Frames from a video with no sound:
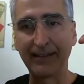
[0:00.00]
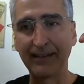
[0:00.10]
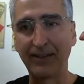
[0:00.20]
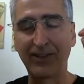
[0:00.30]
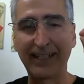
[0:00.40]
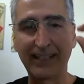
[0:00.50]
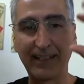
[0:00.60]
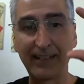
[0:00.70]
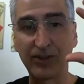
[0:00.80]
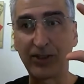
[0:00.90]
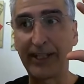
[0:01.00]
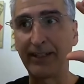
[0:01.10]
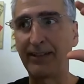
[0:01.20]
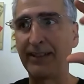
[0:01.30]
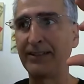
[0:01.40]
like a lot of
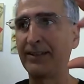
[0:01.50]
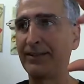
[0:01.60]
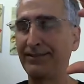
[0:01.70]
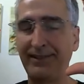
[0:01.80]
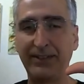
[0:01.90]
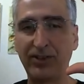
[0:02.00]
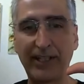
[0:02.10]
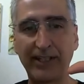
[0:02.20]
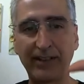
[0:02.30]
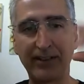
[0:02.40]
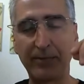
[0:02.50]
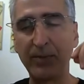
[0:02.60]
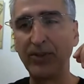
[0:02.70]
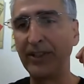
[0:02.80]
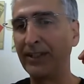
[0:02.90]
triathletes in the triathlon
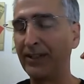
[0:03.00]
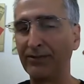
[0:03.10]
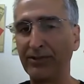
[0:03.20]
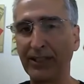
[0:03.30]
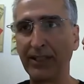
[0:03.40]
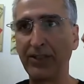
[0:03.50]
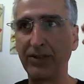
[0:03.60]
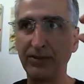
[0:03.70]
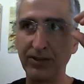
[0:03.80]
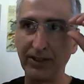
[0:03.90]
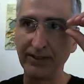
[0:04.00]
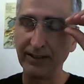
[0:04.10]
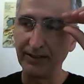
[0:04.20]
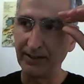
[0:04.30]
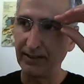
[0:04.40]
community, they're really huge on this.